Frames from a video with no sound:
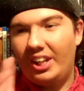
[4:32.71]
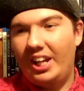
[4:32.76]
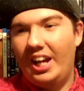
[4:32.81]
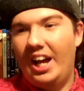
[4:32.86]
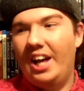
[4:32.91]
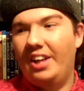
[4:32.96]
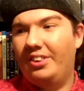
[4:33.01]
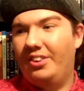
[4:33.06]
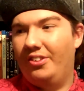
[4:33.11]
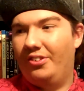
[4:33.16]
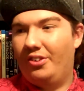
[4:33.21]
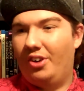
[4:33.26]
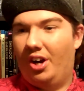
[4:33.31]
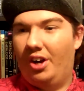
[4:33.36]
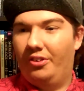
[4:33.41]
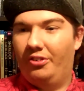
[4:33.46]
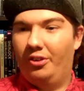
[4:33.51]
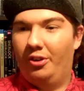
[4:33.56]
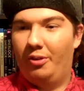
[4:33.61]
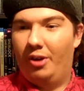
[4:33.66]
at this
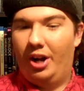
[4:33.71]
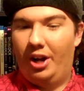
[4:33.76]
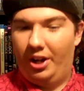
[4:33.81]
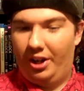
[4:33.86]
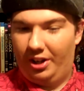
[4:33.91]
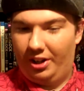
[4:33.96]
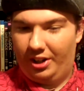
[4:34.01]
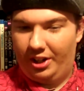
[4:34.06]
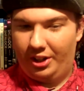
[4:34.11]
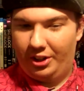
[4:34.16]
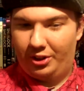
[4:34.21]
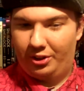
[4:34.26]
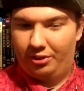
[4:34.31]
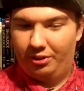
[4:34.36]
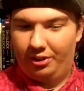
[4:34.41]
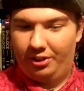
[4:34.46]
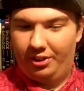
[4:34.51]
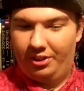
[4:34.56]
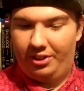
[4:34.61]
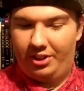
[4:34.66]
concert, a
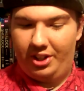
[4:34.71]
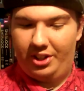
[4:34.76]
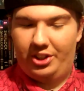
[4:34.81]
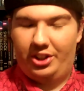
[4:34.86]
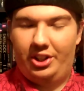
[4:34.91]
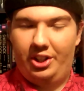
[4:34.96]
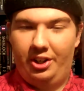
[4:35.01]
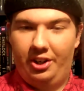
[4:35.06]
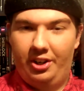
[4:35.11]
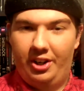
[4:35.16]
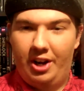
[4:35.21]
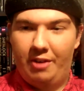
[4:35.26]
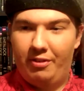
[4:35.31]
tradition,